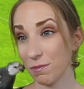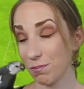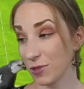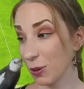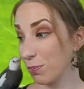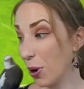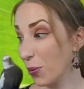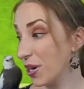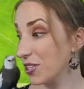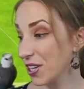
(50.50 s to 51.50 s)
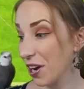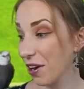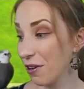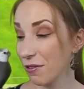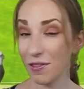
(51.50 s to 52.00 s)
component
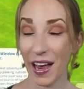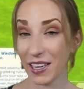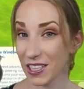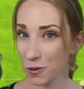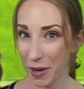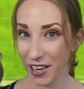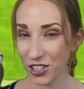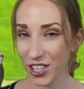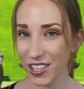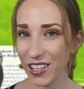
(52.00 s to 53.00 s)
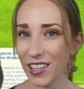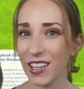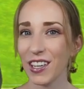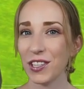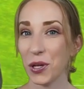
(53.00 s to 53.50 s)
of that expansion.
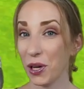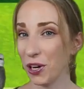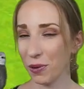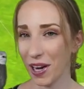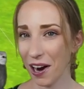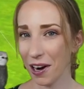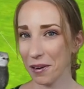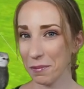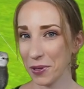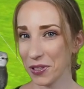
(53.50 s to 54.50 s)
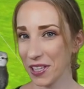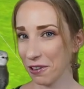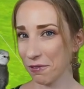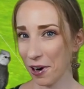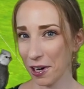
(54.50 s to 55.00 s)
So here we are building a
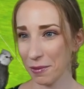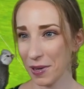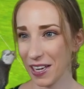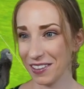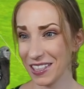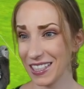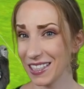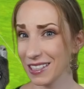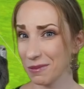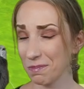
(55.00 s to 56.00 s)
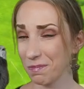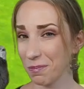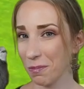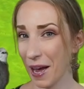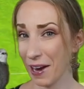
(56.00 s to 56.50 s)
farm, and this is
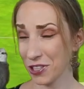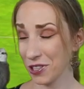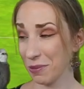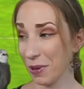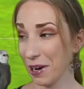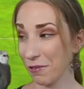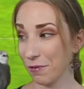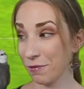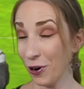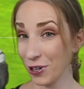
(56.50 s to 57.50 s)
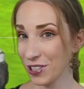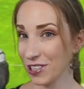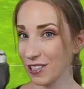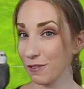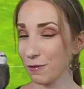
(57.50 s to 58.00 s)
actually my
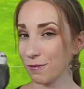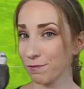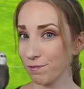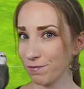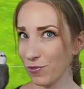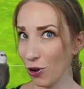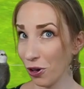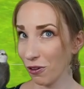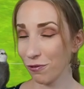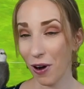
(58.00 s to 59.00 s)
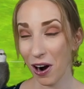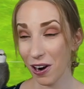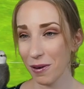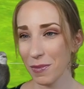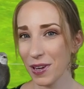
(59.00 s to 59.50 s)
first full
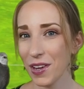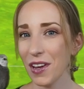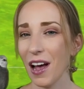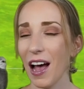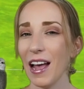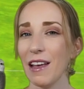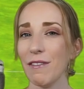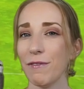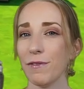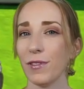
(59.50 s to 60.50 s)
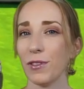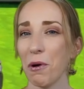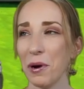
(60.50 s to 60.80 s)
farm. I've thrown